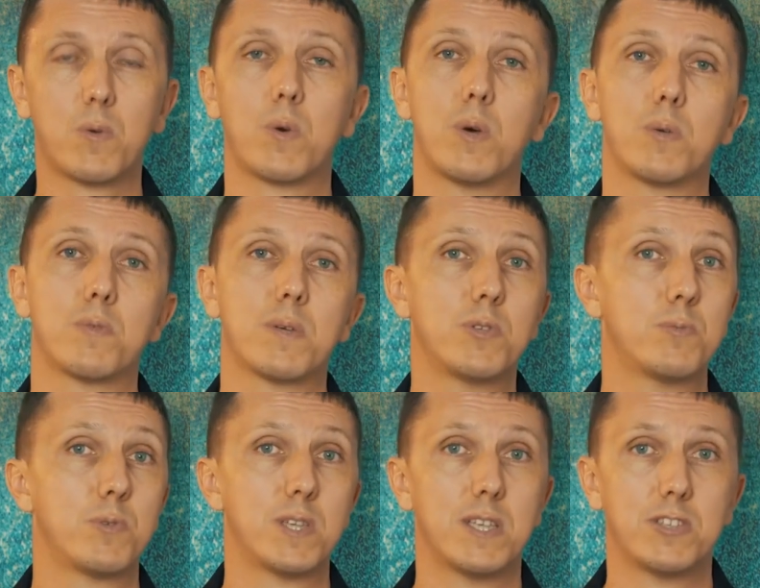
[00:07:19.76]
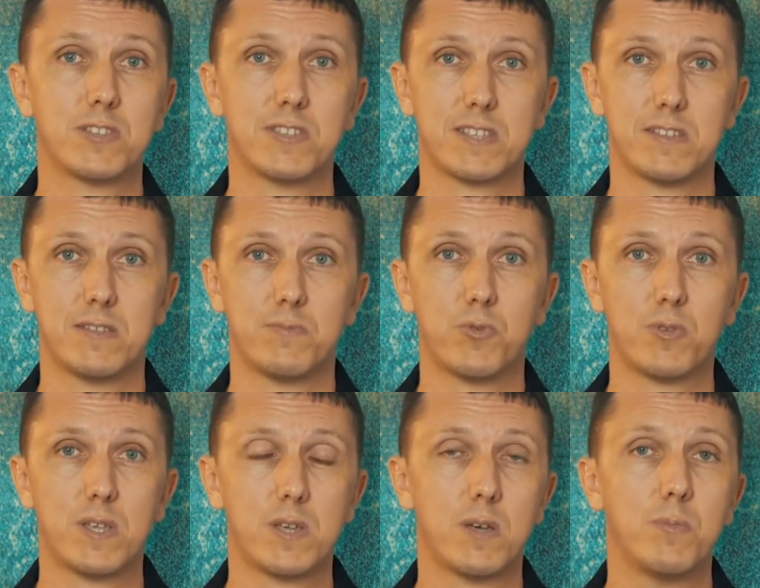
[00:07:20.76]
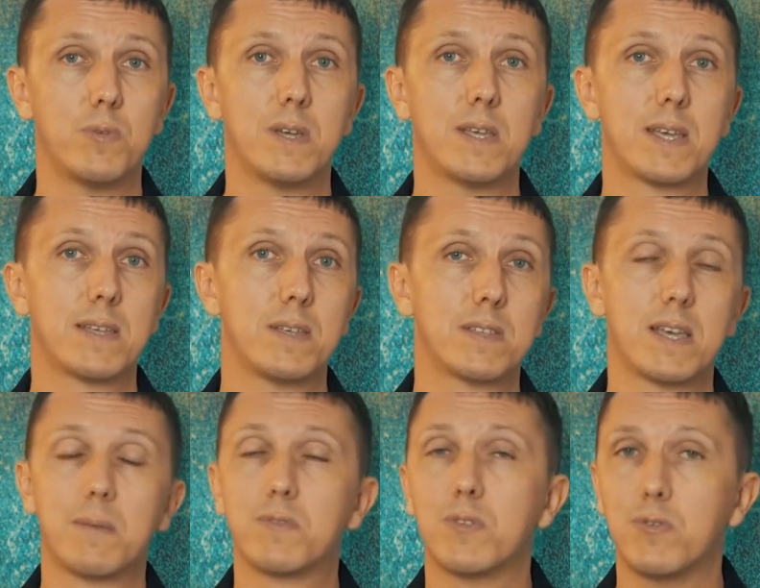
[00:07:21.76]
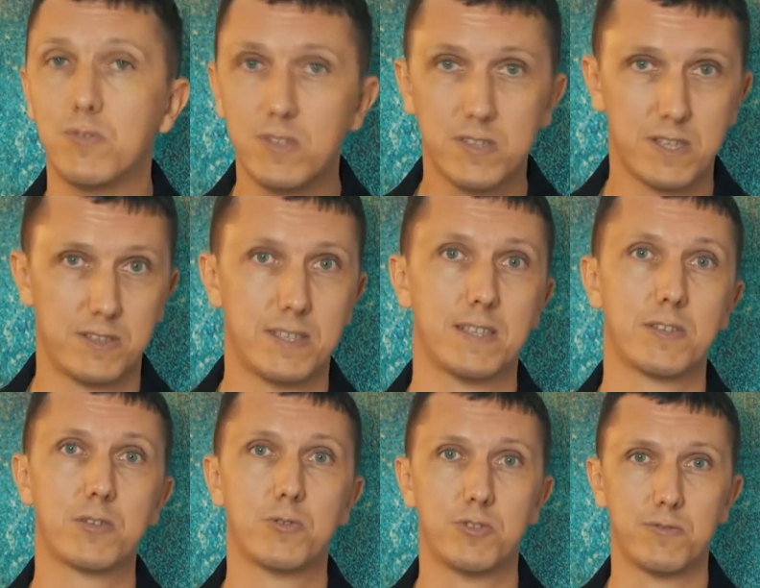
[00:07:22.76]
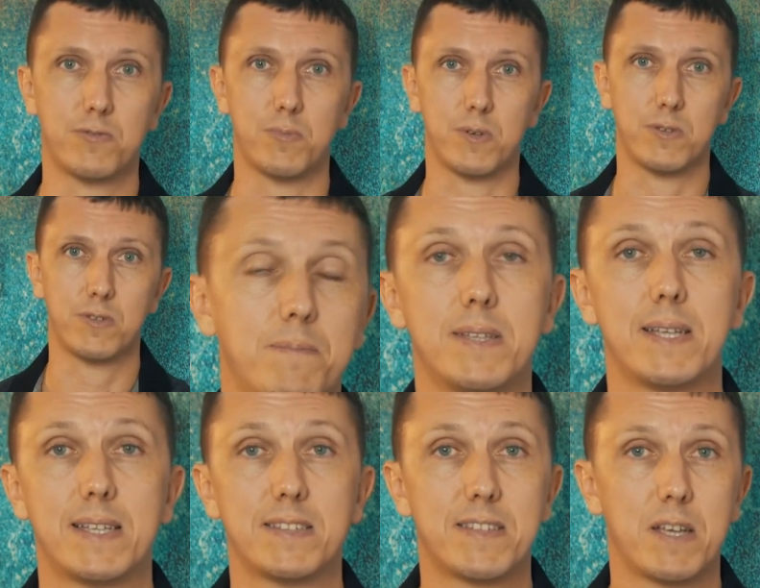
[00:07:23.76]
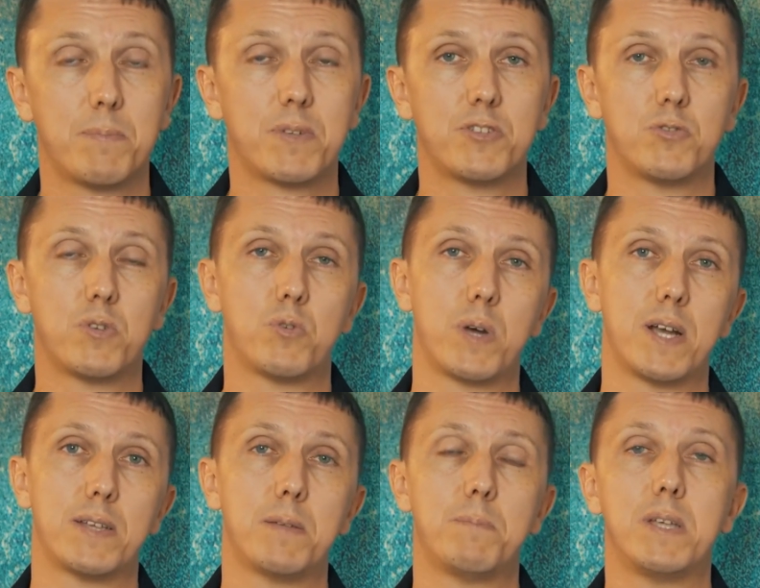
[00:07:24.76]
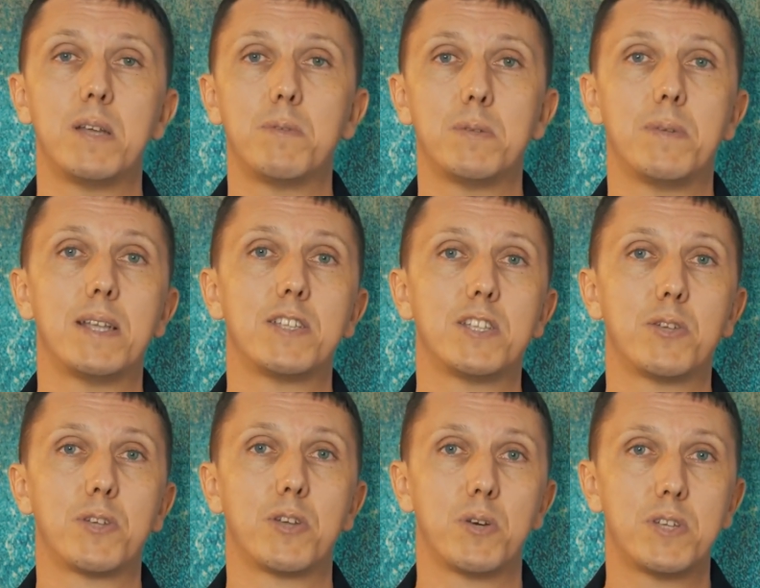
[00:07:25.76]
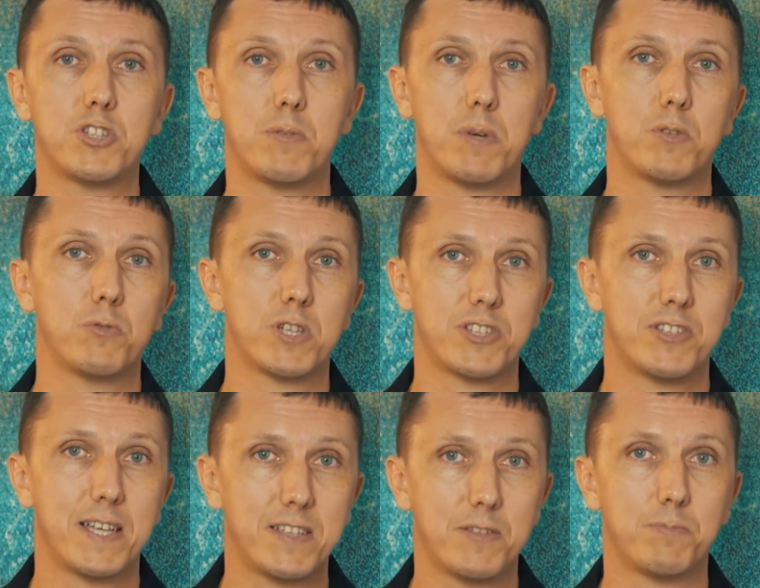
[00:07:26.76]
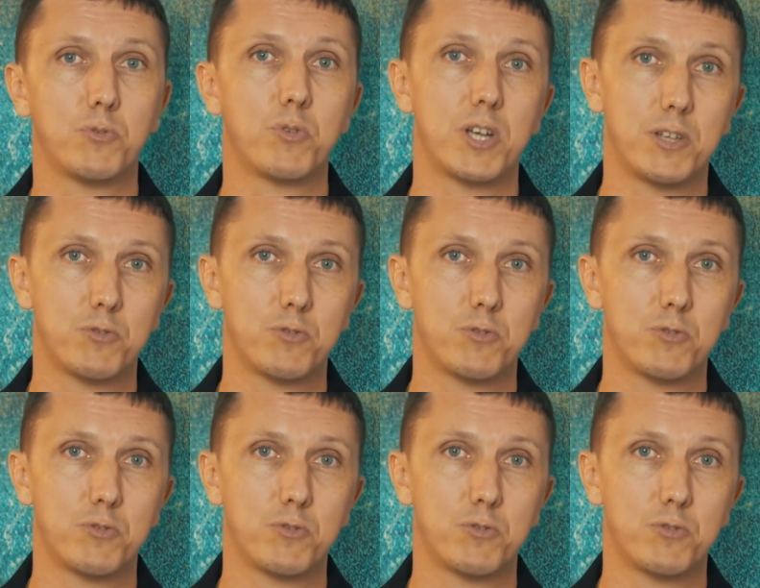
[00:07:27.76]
all reputable agencies in Phuket operate, and there is absolutely nothing exclusive about it. The next step is to acquire the minimum necessary knowledge about real estate in Phuket.